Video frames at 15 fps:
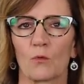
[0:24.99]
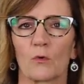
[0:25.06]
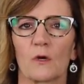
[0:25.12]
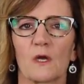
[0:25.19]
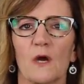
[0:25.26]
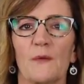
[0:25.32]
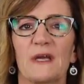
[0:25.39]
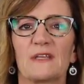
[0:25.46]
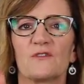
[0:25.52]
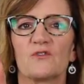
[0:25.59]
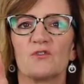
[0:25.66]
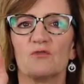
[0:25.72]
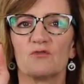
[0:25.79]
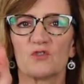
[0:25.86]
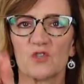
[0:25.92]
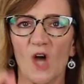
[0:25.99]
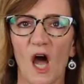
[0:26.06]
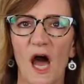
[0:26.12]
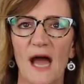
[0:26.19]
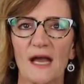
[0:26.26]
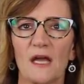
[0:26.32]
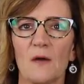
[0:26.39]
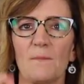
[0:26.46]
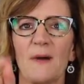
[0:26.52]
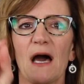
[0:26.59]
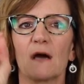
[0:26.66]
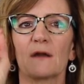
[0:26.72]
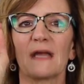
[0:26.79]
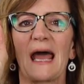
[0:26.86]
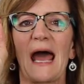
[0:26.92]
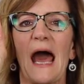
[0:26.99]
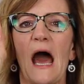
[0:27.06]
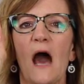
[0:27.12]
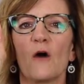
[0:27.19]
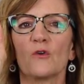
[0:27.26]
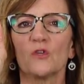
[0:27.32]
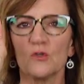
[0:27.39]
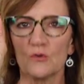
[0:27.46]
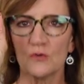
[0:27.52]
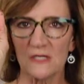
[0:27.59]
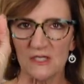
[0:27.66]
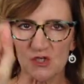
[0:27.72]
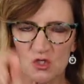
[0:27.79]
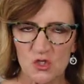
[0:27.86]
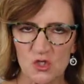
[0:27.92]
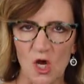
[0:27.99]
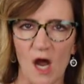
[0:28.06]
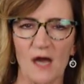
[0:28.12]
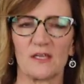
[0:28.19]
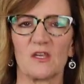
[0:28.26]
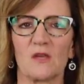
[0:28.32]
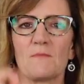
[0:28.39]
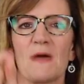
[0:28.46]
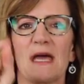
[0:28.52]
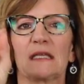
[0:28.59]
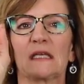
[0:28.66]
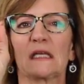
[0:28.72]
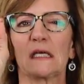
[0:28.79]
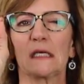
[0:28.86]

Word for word: we're going to talk about how you can document